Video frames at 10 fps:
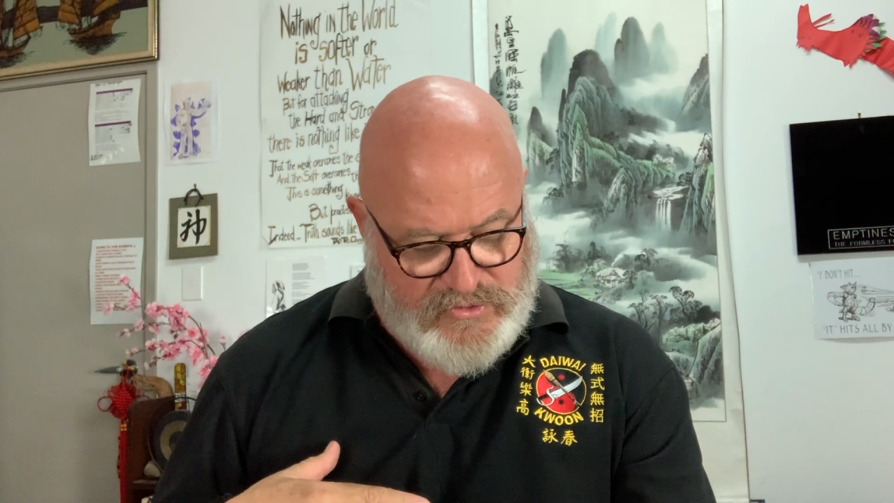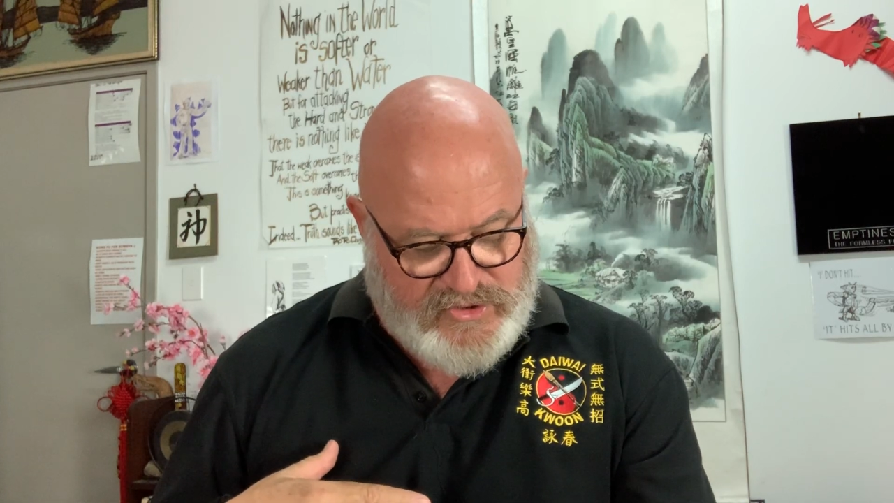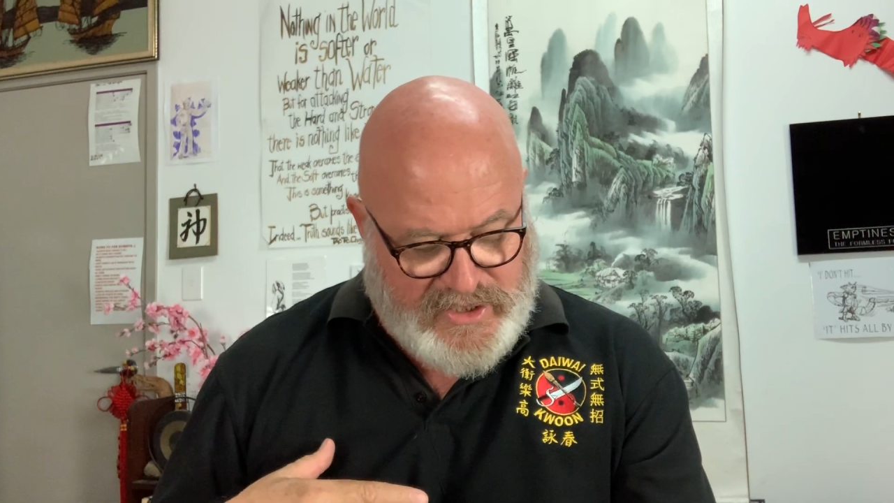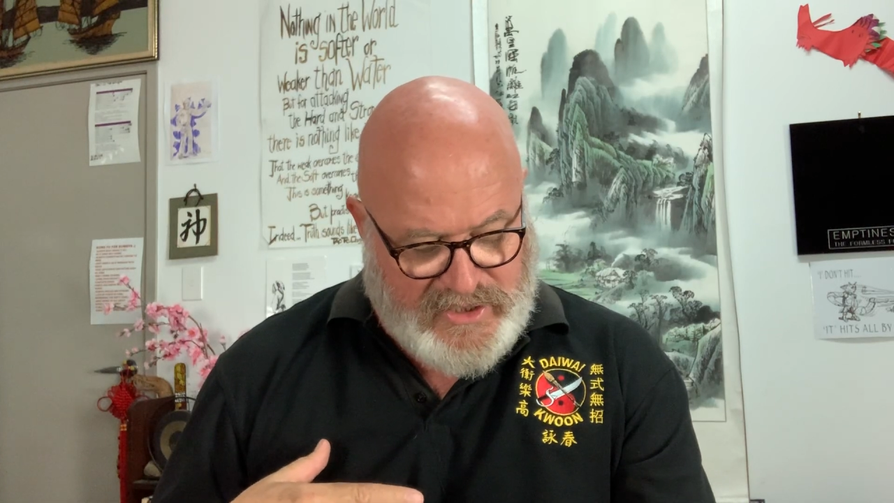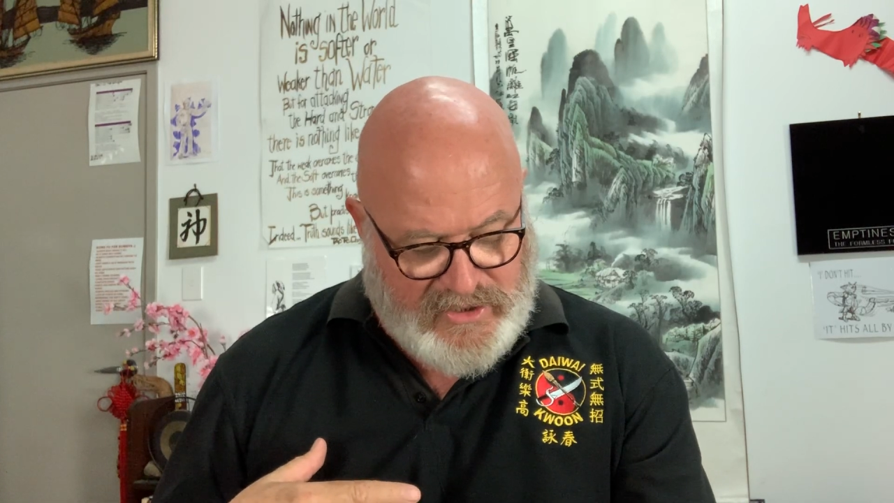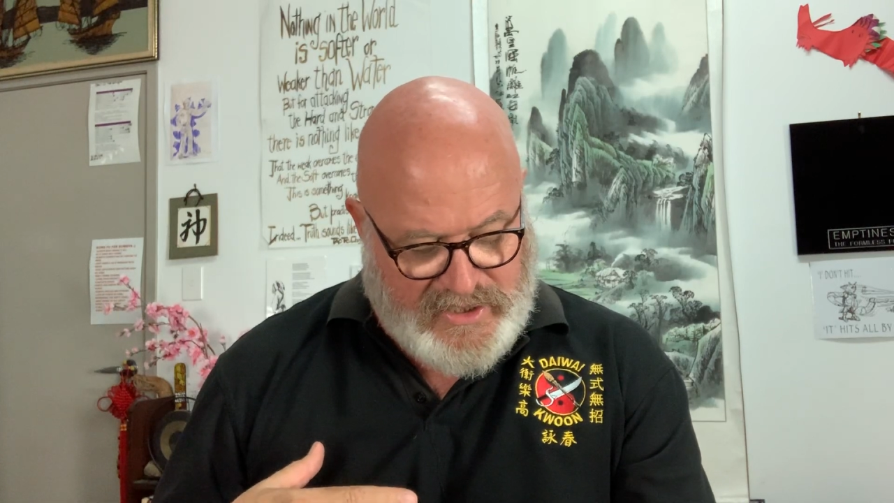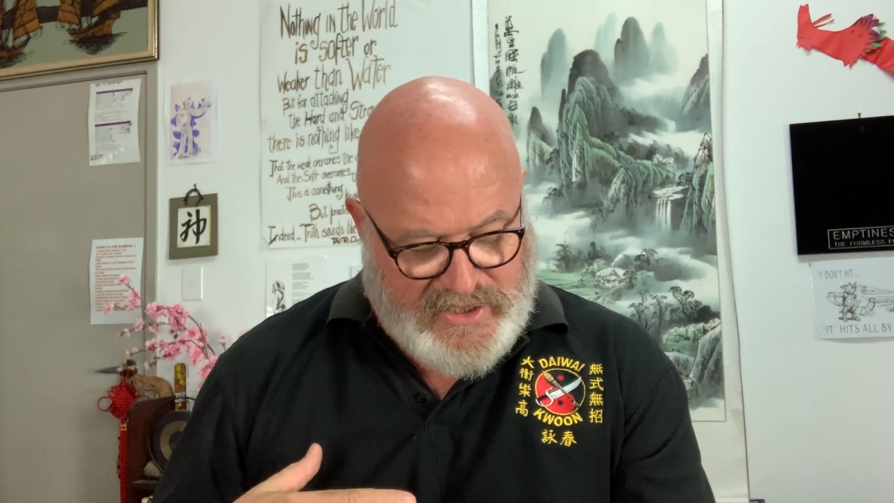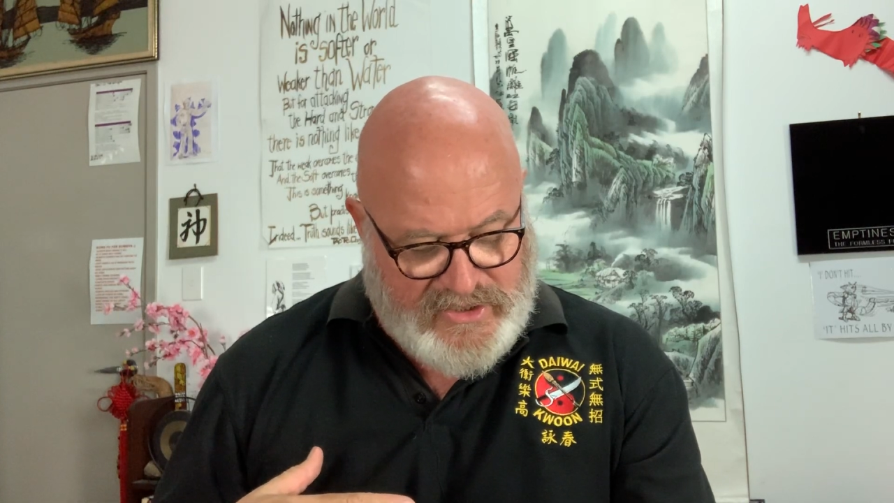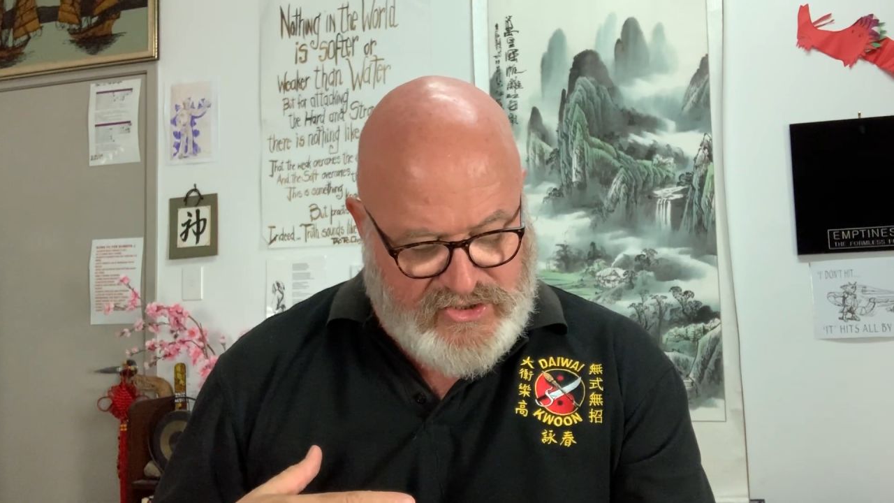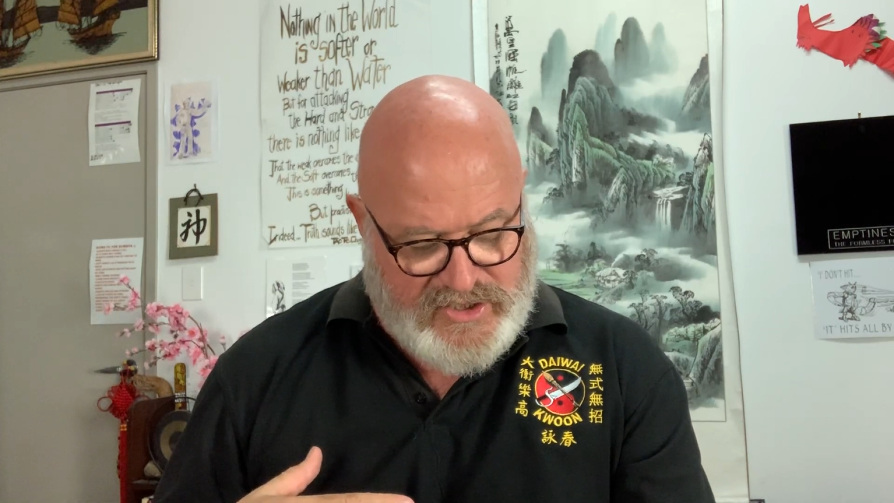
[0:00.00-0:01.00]
channel
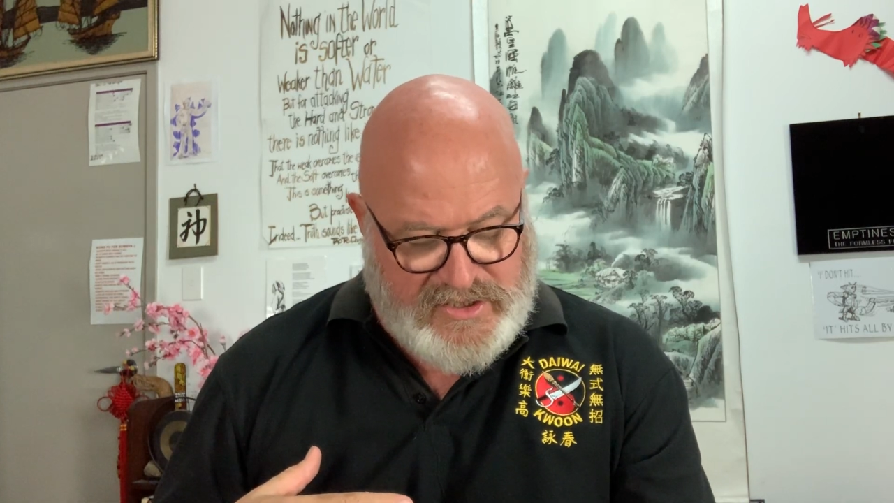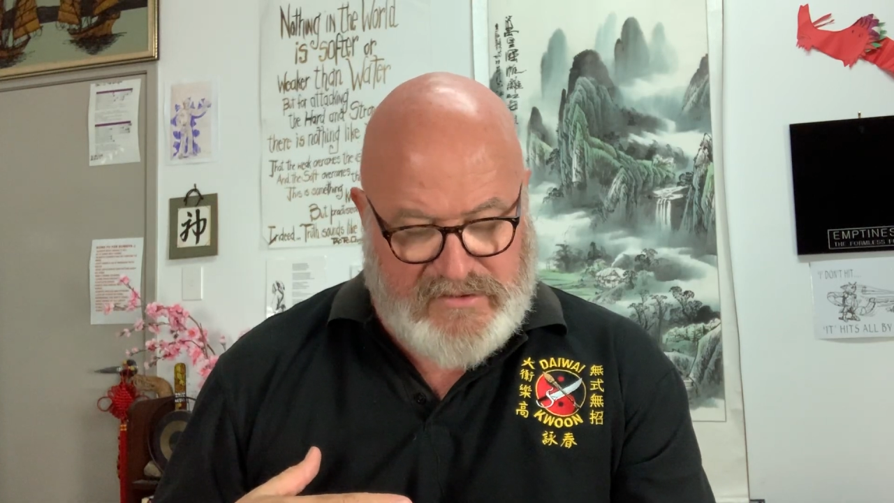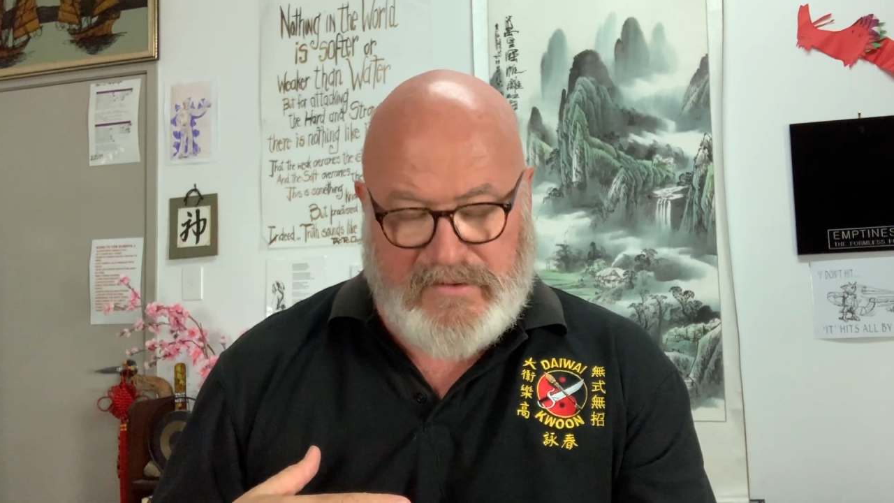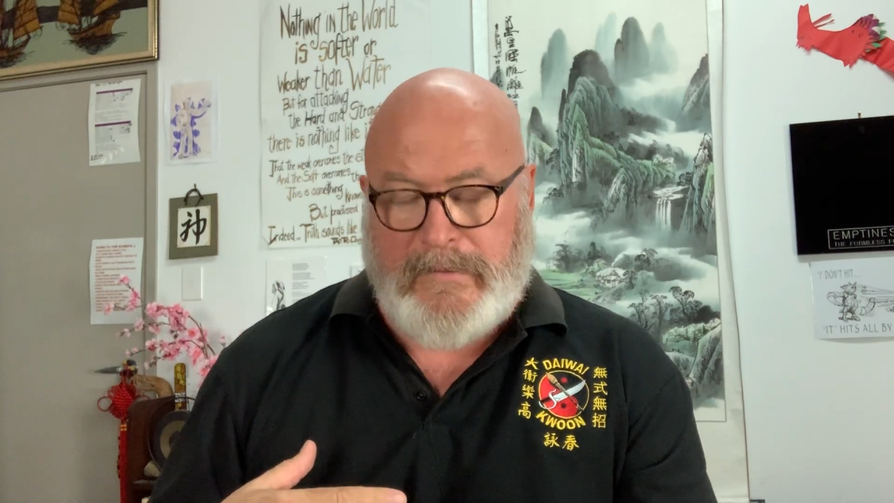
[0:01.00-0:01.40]
energy